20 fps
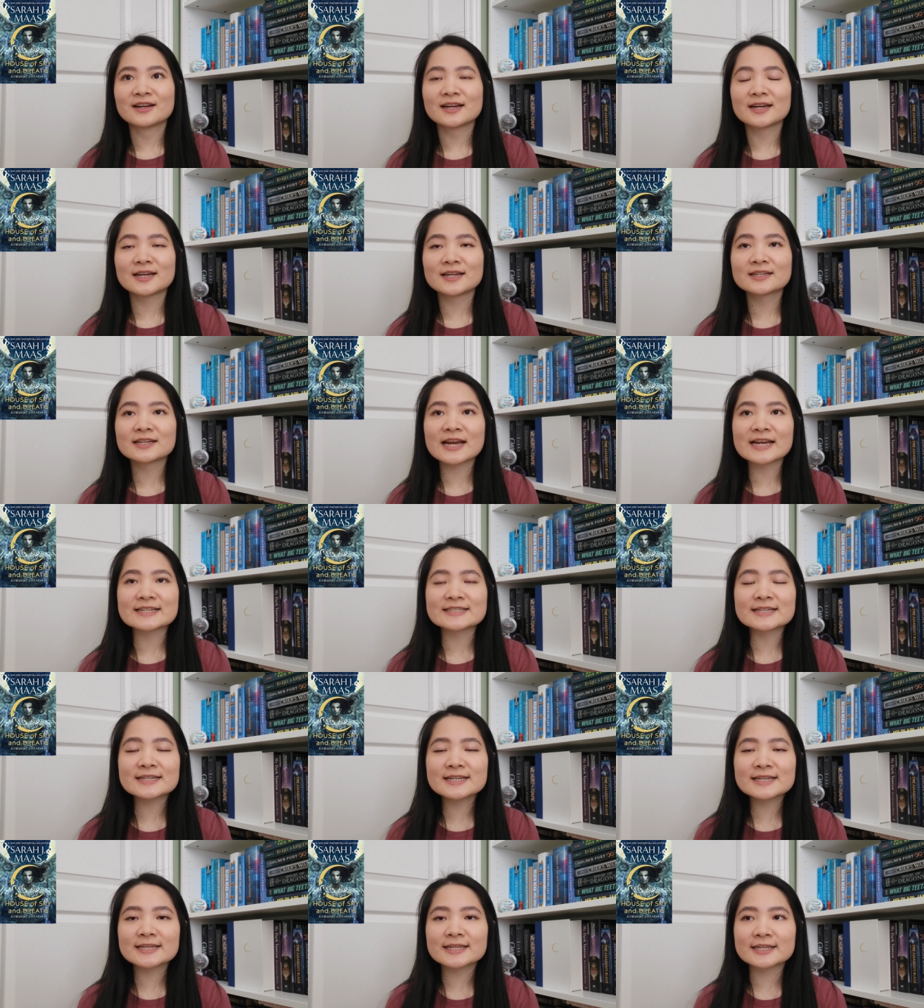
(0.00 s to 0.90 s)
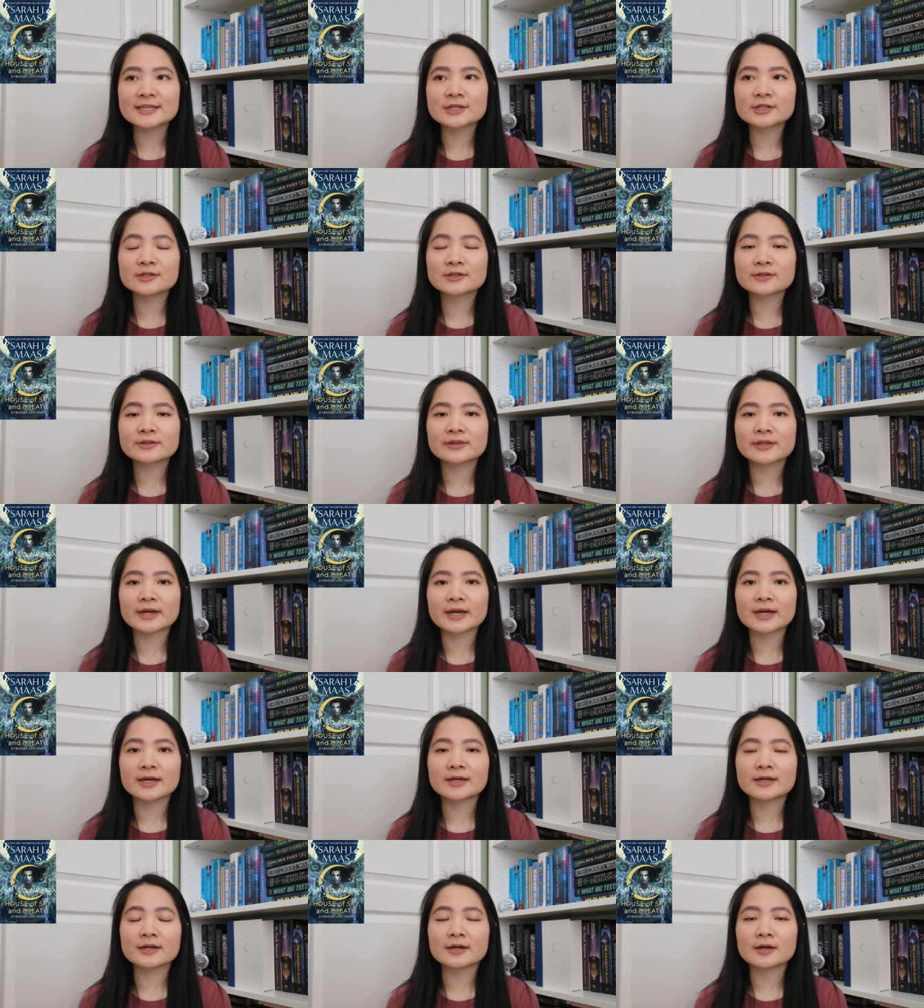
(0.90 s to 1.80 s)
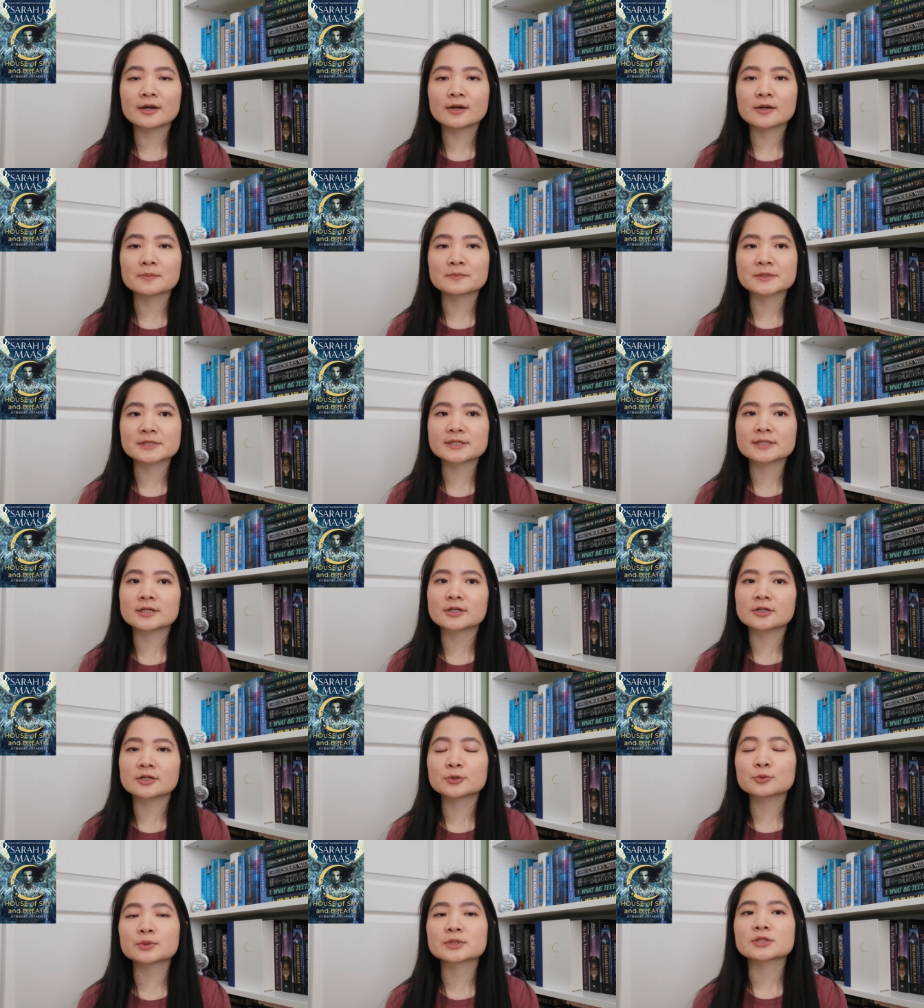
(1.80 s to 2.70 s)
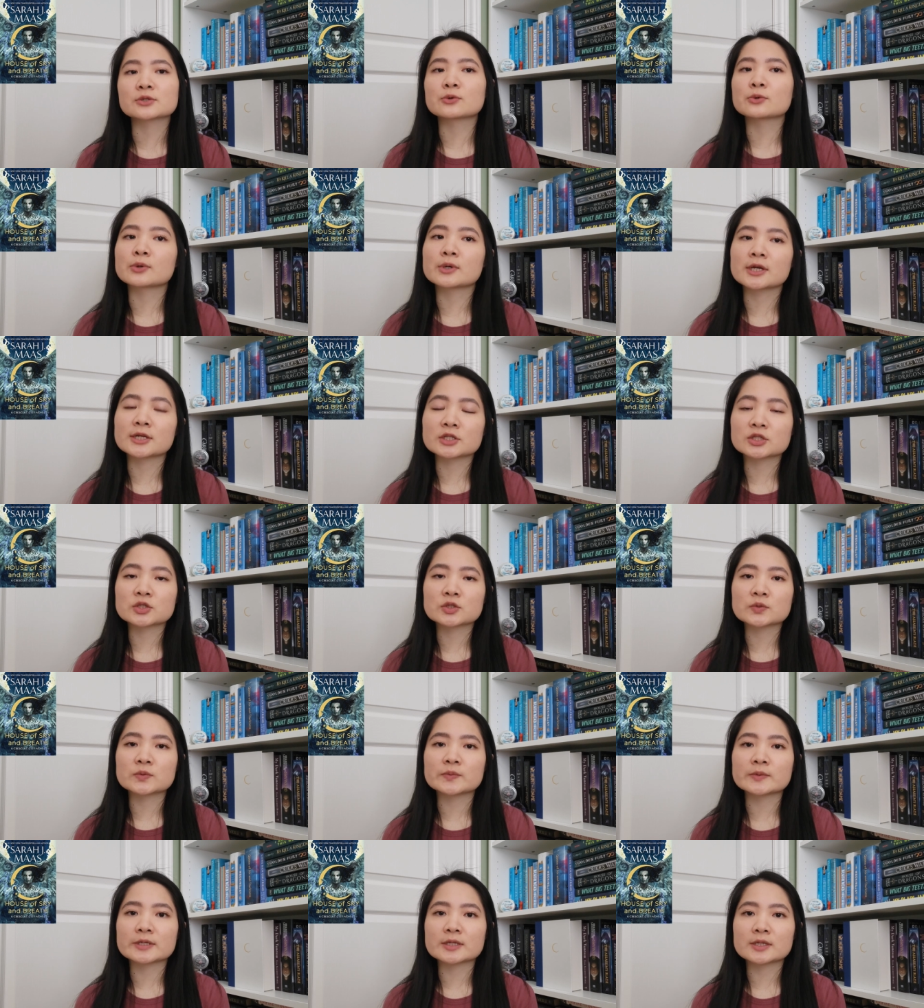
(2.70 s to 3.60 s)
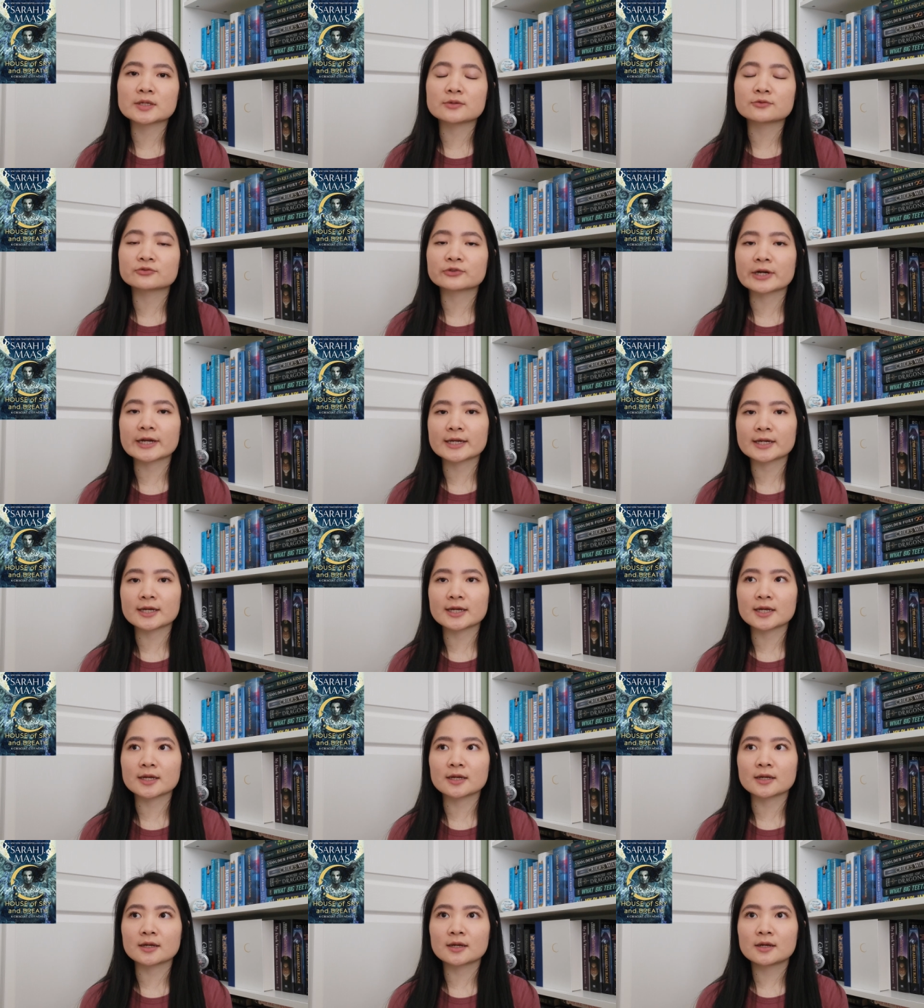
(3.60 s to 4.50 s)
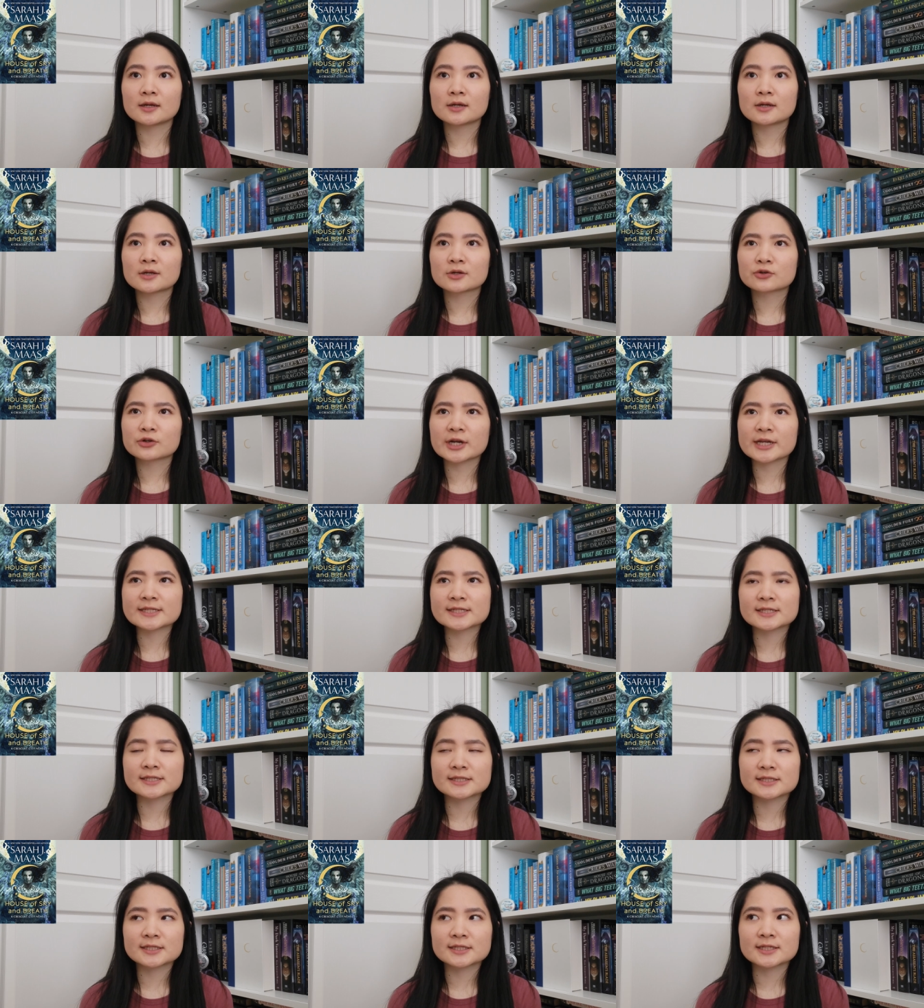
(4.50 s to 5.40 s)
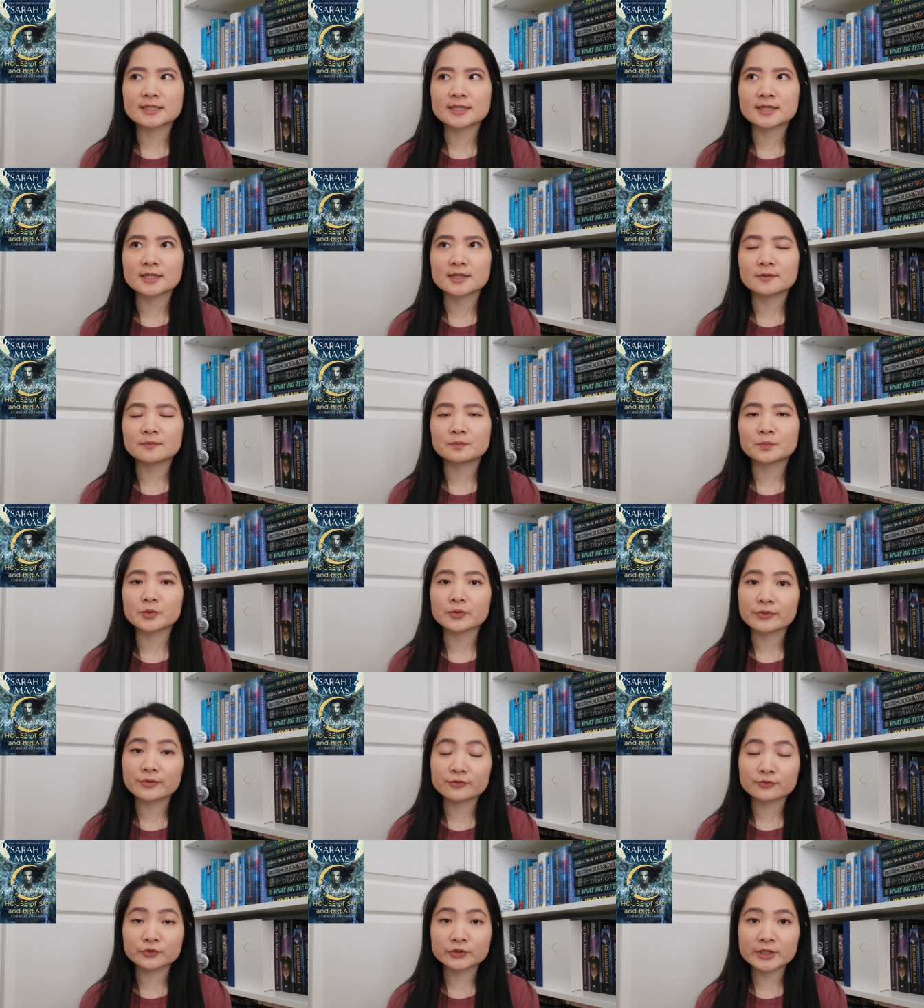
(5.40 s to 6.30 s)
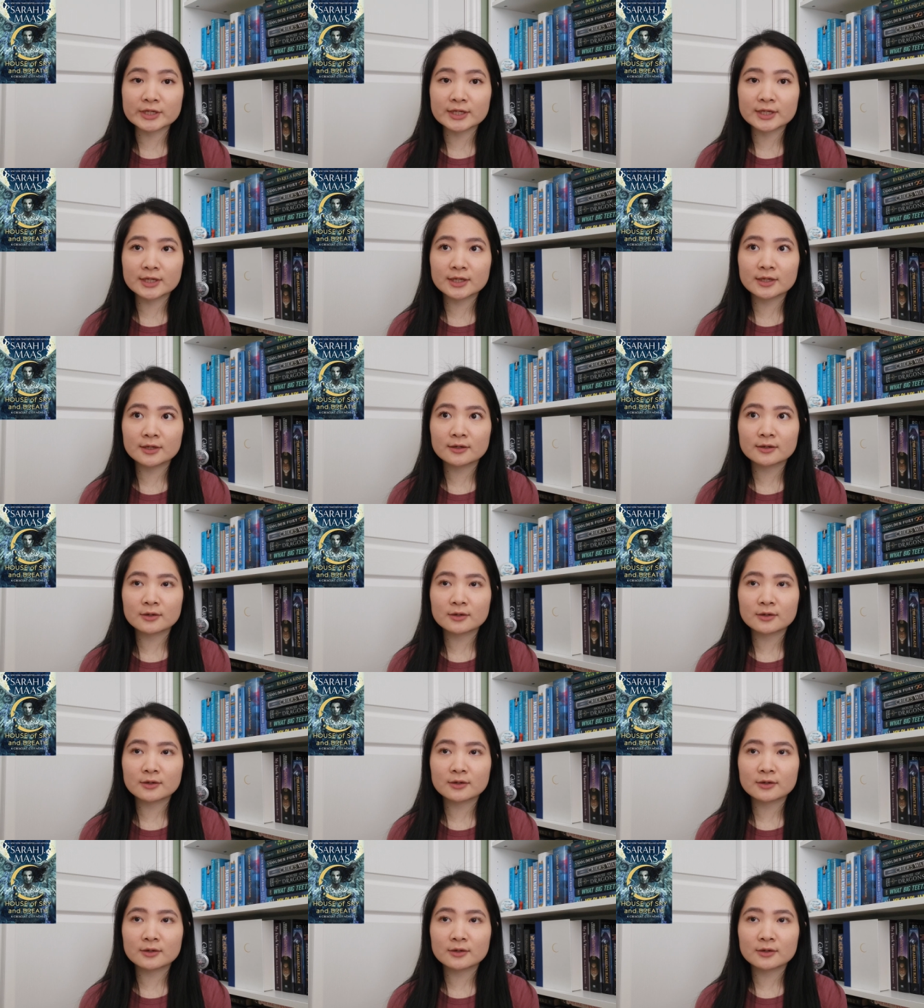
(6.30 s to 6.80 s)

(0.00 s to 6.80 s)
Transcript: and i did hear that um, sarah was going to be writing crescent city book three